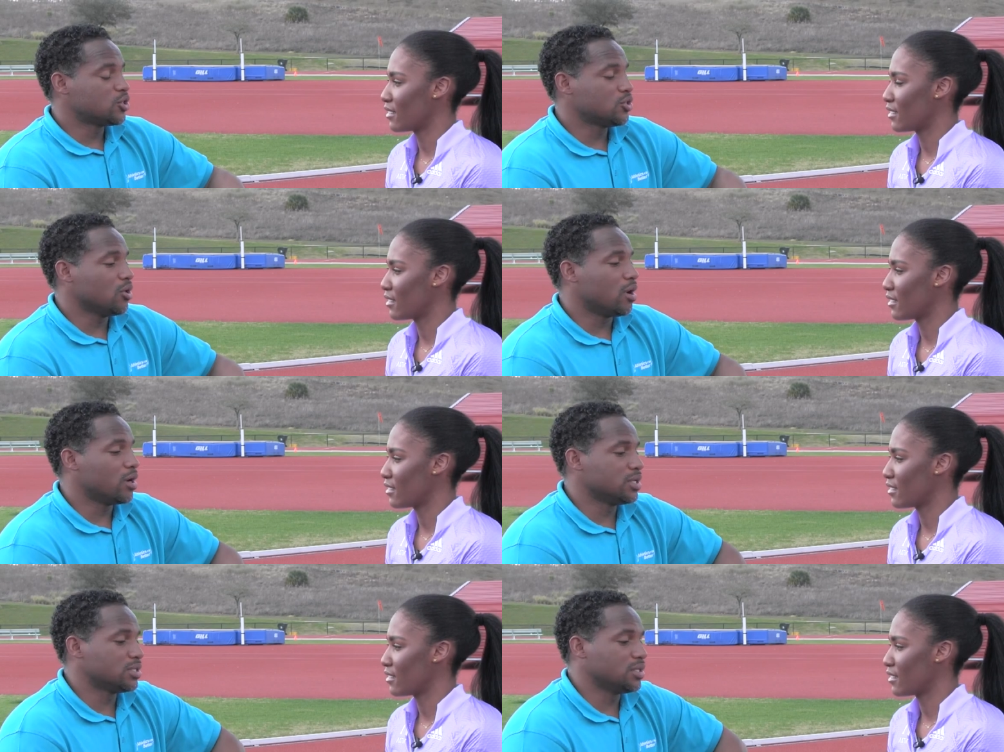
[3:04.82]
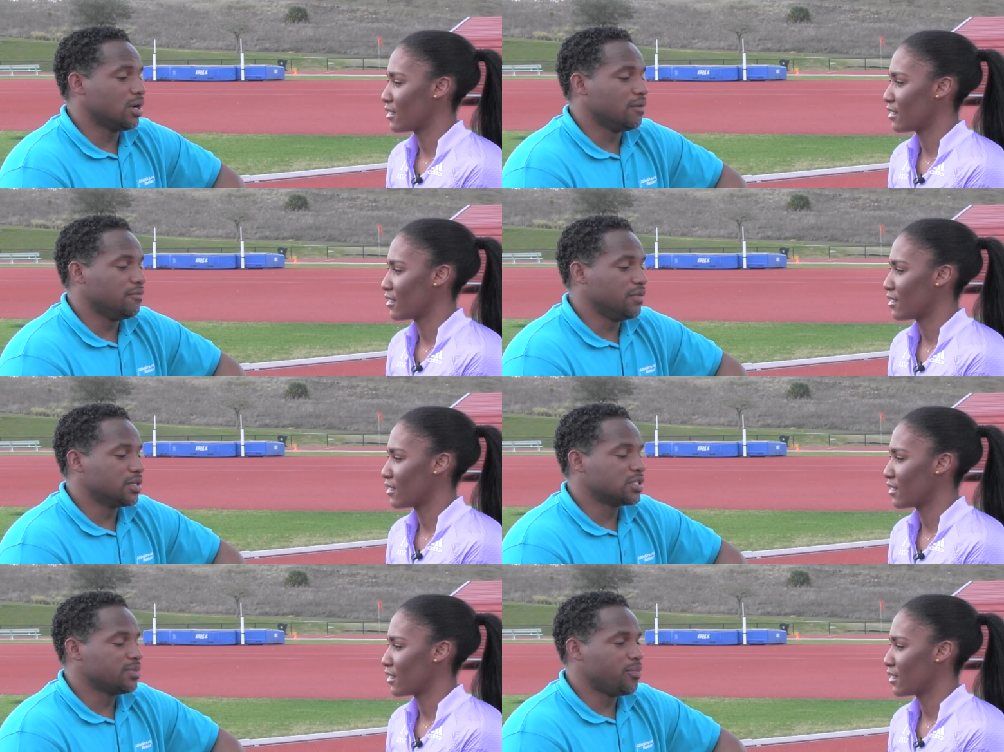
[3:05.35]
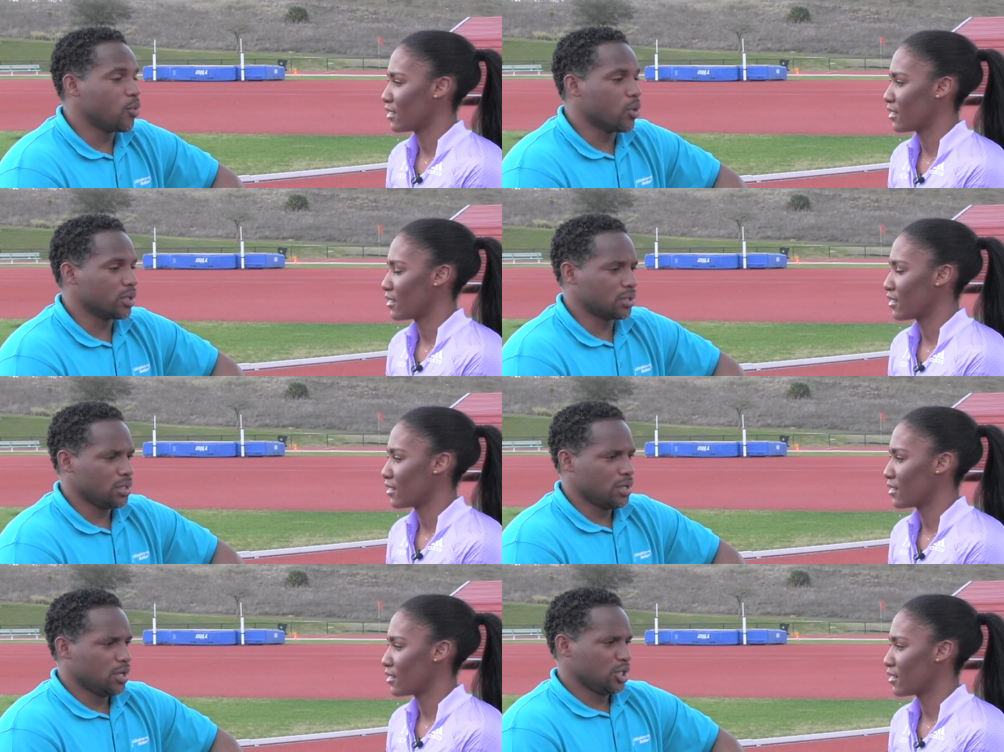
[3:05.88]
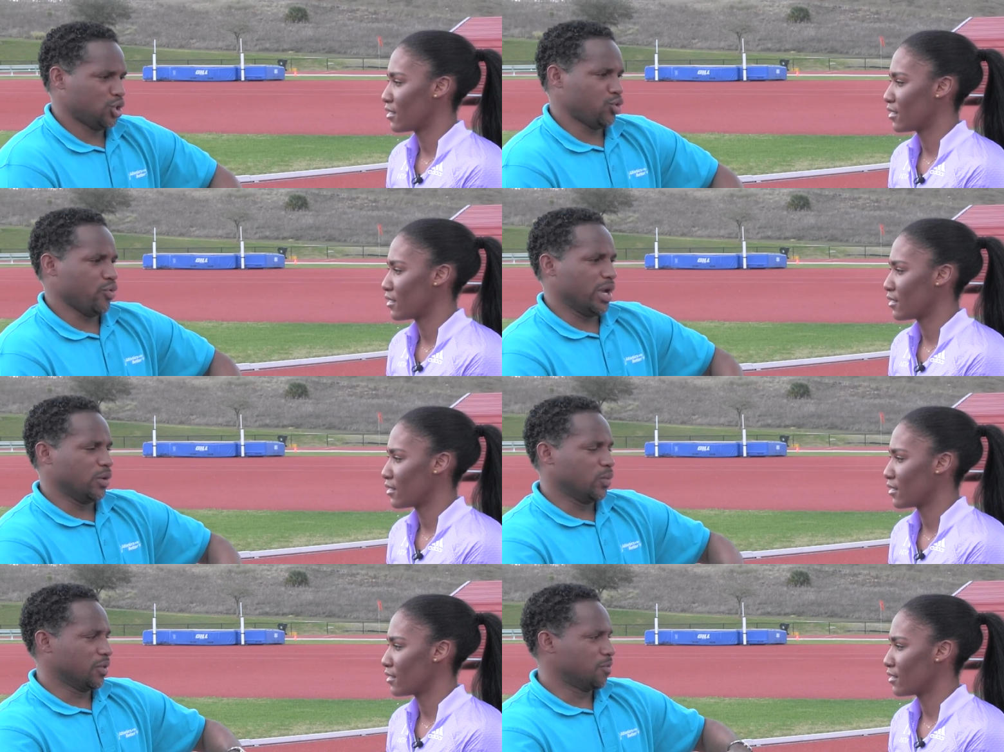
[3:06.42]
Speaker 1: stars of this sport
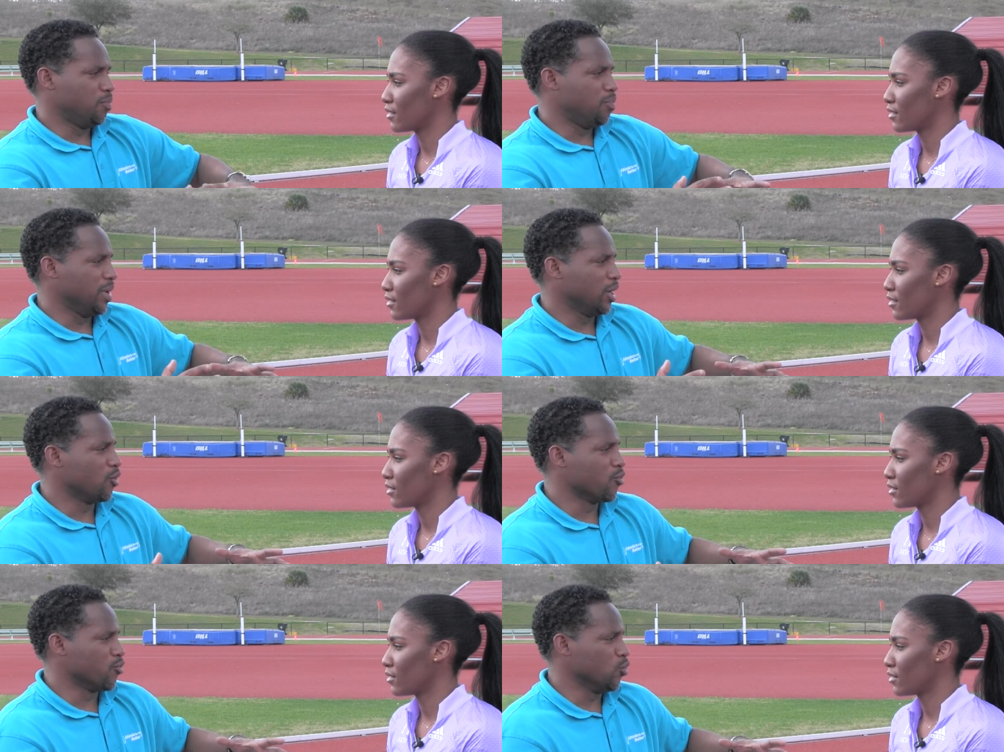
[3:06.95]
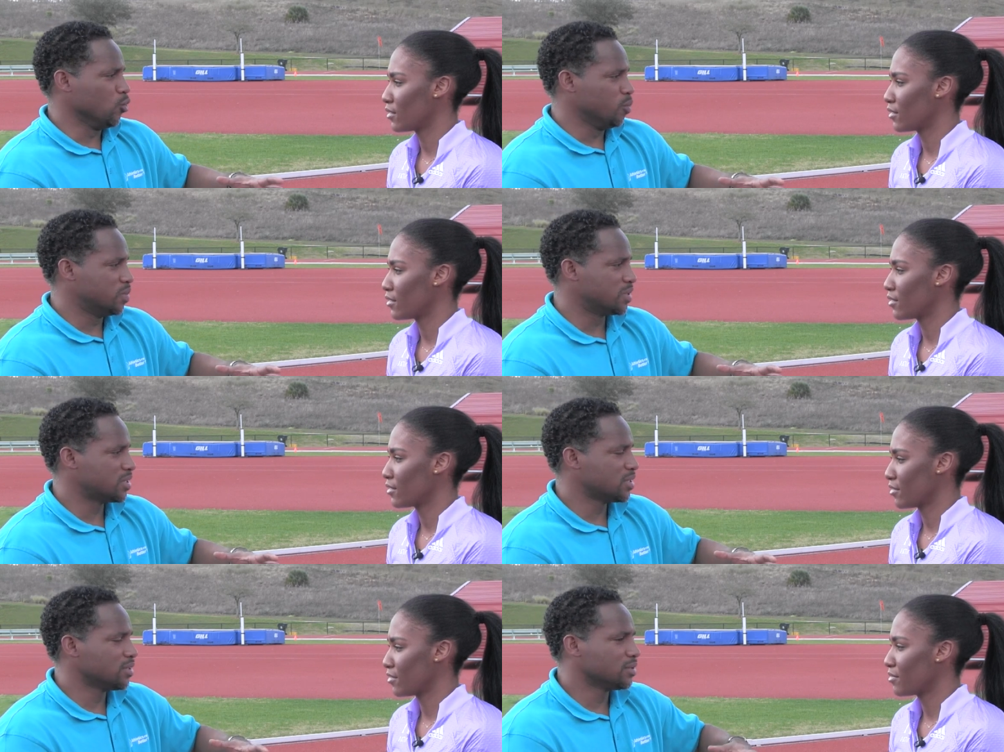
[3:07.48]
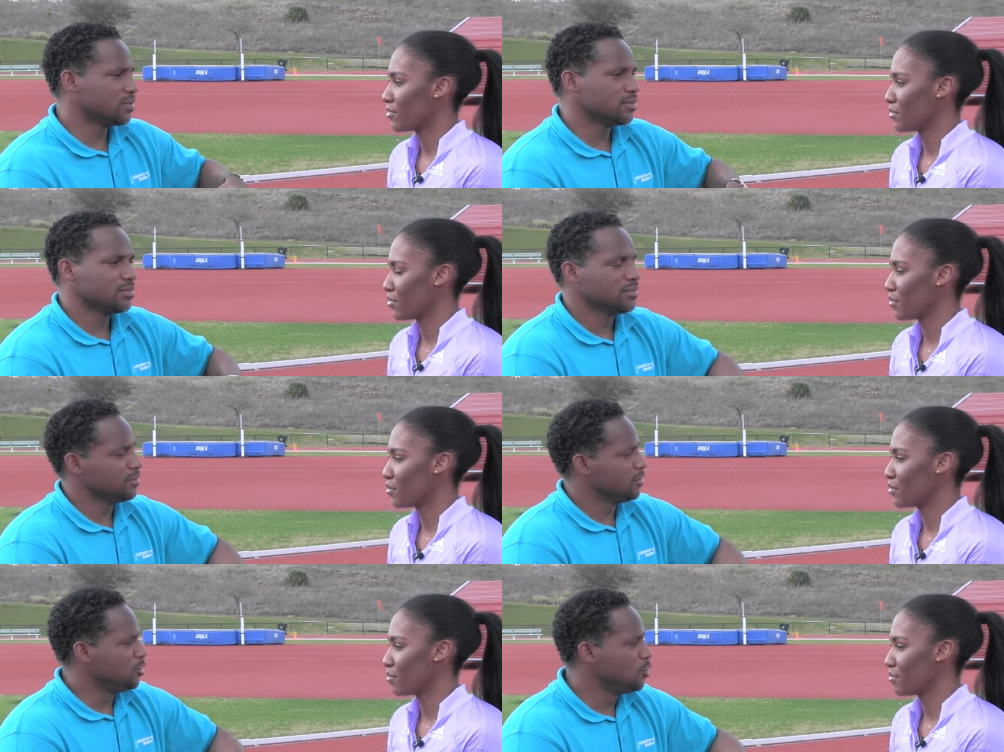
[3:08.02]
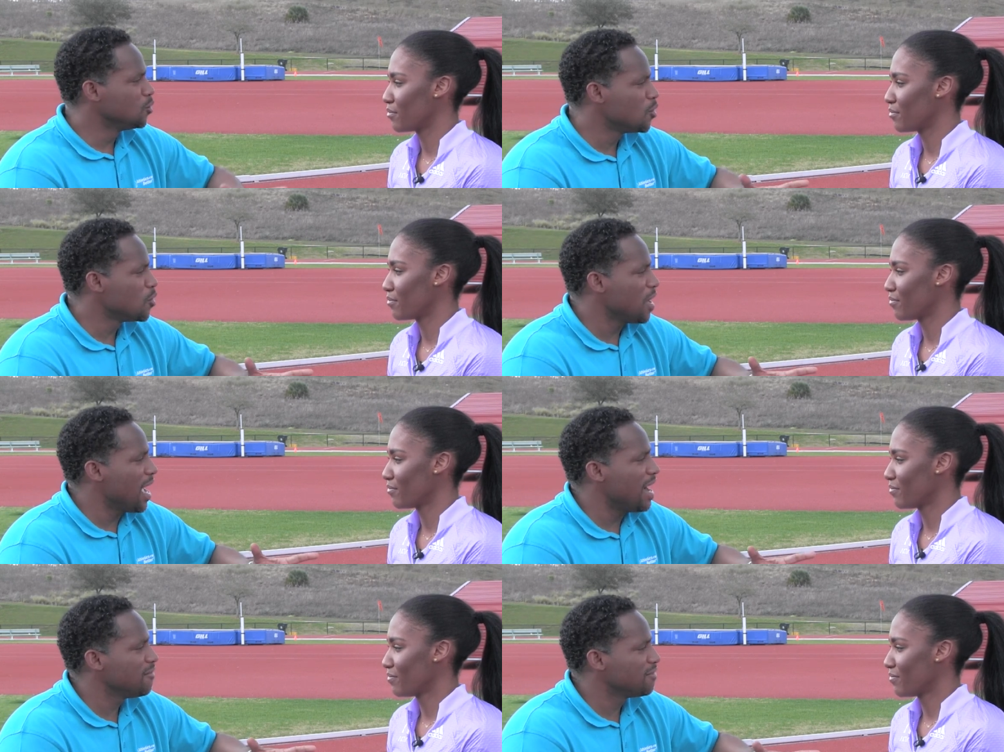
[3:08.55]
train with big groups. You
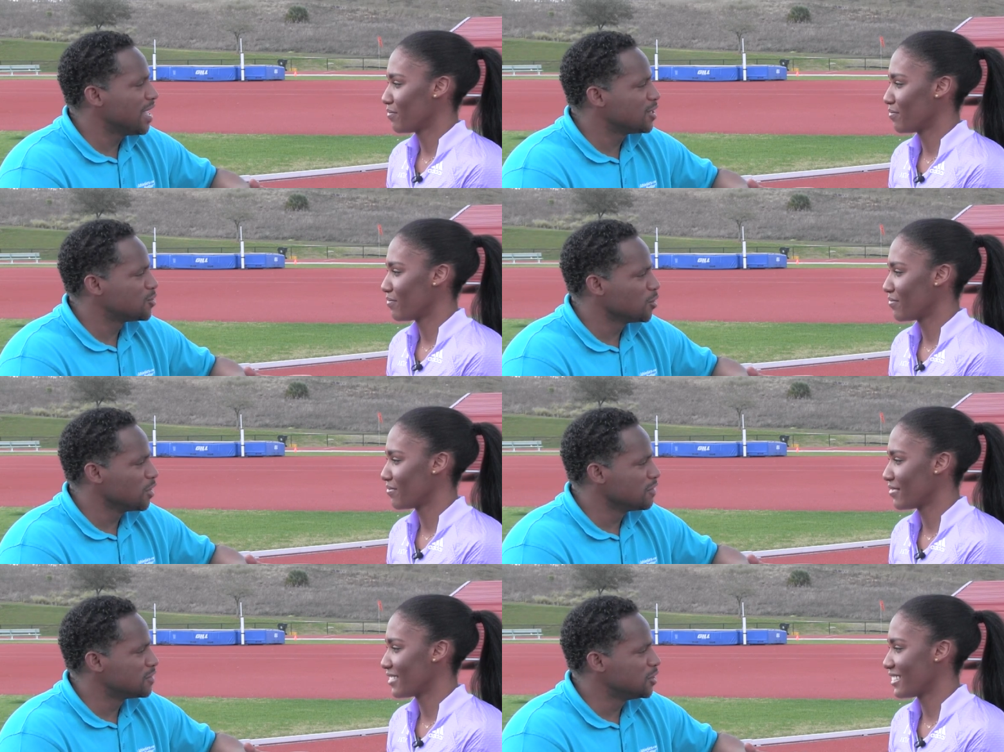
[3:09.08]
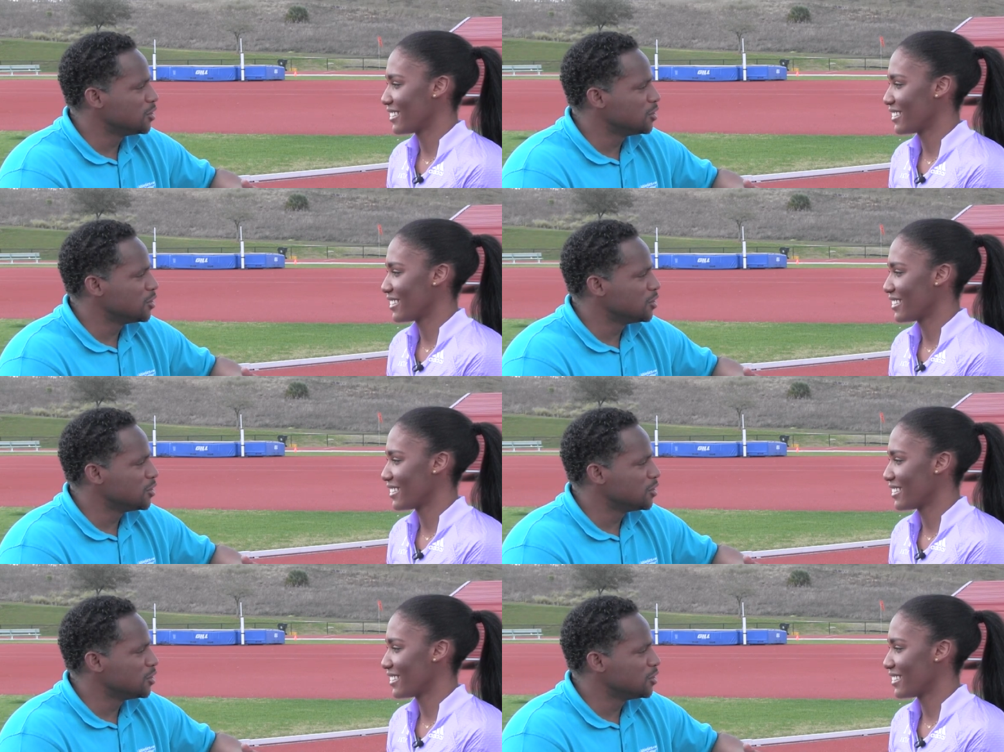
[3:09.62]
don't have that sort of